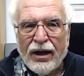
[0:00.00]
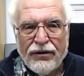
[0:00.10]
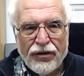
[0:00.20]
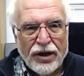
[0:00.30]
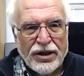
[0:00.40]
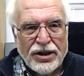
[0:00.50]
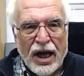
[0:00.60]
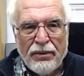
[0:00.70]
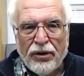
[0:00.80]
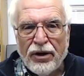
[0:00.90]
For
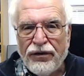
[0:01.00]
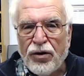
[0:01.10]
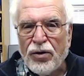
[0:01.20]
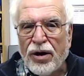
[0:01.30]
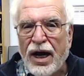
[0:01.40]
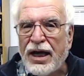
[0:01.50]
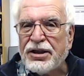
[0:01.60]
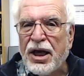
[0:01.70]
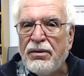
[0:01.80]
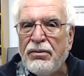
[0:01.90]
example, if you were
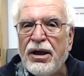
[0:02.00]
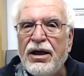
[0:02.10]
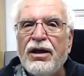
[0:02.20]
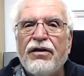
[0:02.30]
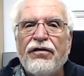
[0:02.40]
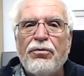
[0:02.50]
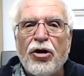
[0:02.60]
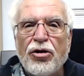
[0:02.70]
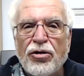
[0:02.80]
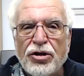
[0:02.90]
asking me if
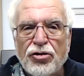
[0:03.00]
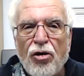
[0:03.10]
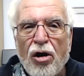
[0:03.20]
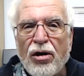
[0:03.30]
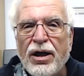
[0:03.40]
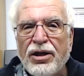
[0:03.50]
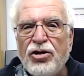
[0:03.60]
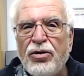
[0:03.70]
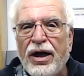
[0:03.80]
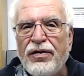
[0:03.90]
murder is wrong and
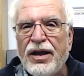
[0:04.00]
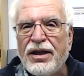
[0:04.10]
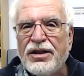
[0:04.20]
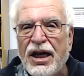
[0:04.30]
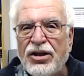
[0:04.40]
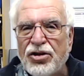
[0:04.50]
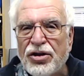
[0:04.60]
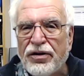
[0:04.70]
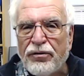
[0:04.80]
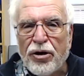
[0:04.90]
you had the
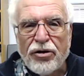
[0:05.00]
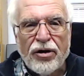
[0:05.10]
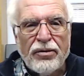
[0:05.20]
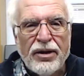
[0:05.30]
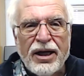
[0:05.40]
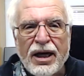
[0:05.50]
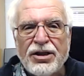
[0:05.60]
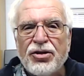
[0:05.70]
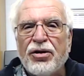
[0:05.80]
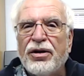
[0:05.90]
intention of murdering me, I
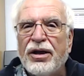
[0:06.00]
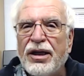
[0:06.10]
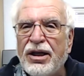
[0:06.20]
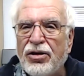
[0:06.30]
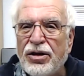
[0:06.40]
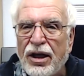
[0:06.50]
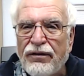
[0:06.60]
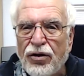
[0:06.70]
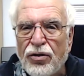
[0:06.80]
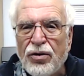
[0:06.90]
certainly could
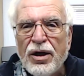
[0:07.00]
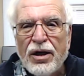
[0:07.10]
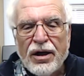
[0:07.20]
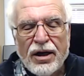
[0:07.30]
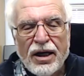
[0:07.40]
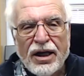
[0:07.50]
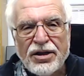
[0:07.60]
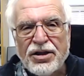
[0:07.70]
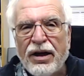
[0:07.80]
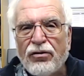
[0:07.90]
give you
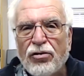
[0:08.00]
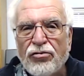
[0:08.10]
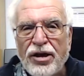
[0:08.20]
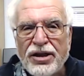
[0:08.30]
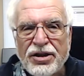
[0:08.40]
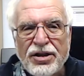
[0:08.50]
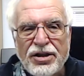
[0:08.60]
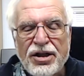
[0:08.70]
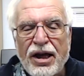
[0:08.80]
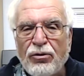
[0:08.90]
several
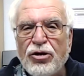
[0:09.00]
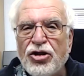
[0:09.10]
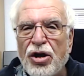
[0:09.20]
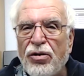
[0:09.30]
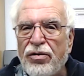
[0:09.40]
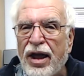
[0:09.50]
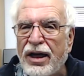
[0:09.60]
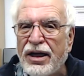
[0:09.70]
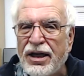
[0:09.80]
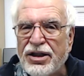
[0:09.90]
reasons that would show that
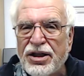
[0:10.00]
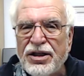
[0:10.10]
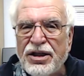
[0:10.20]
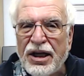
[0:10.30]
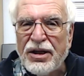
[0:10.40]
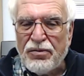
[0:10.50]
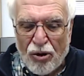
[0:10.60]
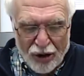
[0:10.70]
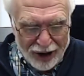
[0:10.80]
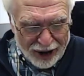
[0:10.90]
it is indeed
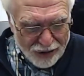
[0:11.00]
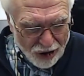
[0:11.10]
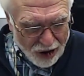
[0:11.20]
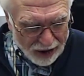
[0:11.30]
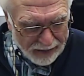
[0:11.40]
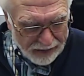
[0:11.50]
morally wrong.